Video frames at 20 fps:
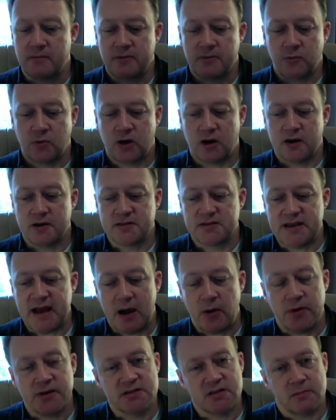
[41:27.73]
Whereas
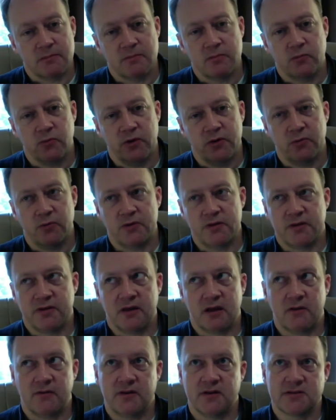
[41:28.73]
Taoism,
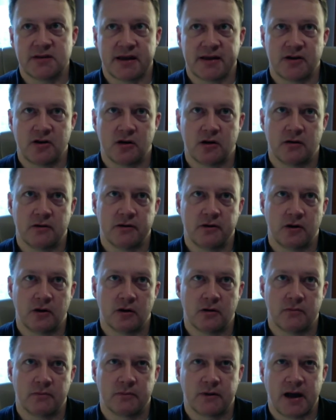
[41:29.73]
think of it as like
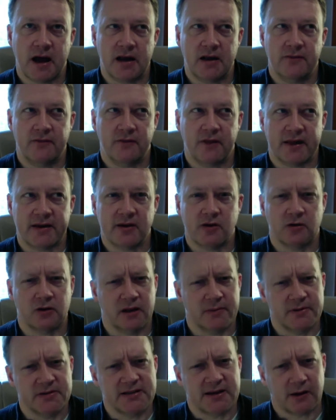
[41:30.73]
you're kind of like your
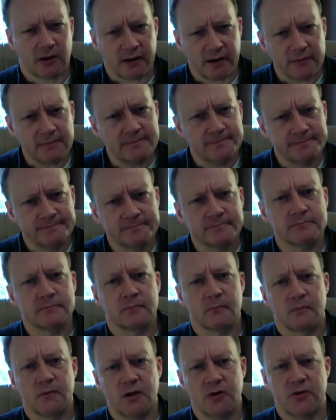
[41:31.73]
libertarian,
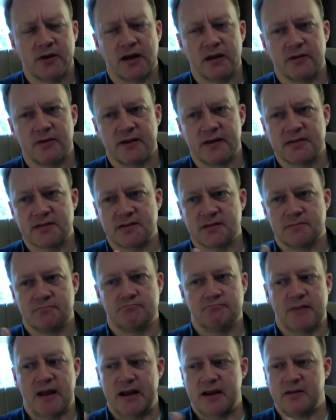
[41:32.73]
who kind of thinks
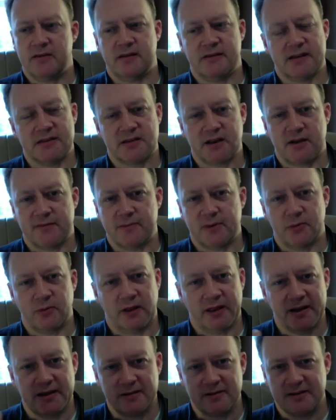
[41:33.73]
anything that's government
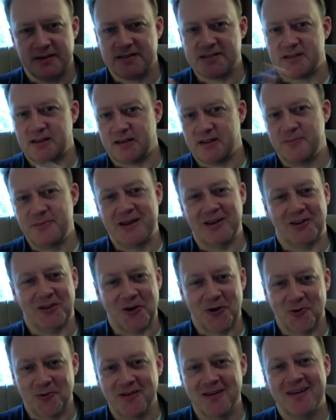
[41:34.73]
related needs to leave me
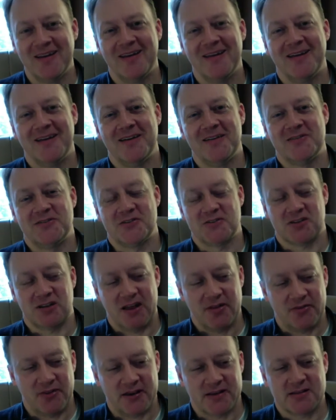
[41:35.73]
alone. Just
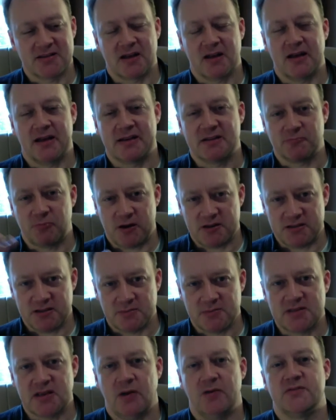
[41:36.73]
let things express
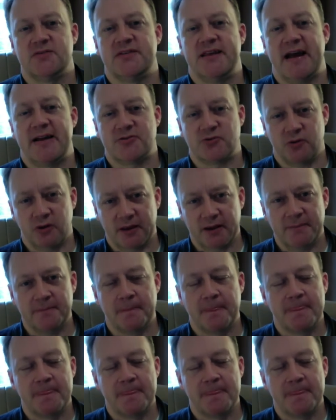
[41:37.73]
themselves naturally.